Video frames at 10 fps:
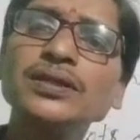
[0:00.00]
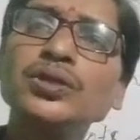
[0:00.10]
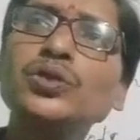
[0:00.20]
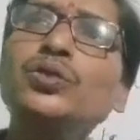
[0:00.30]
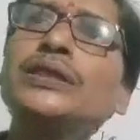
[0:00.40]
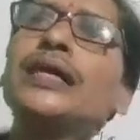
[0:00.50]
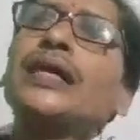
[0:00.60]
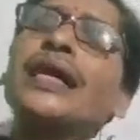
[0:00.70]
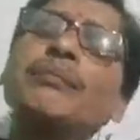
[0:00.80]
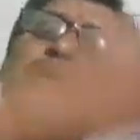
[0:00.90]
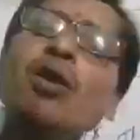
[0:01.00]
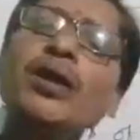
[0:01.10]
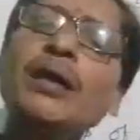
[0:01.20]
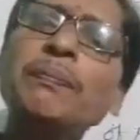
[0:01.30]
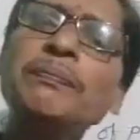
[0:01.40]
So there can be
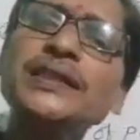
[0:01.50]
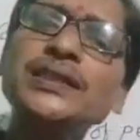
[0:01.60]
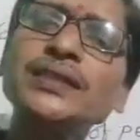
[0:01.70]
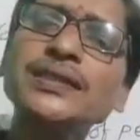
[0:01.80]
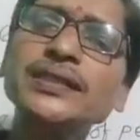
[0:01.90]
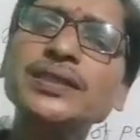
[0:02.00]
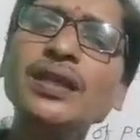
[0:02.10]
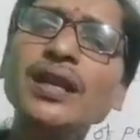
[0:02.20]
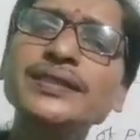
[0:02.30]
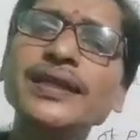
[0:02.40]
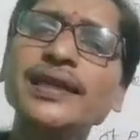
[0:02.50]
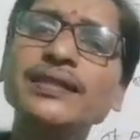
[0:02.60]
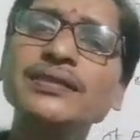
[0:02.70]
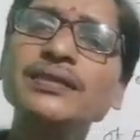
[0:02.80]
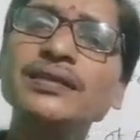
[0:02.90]
lot of Mr. Sasson are there.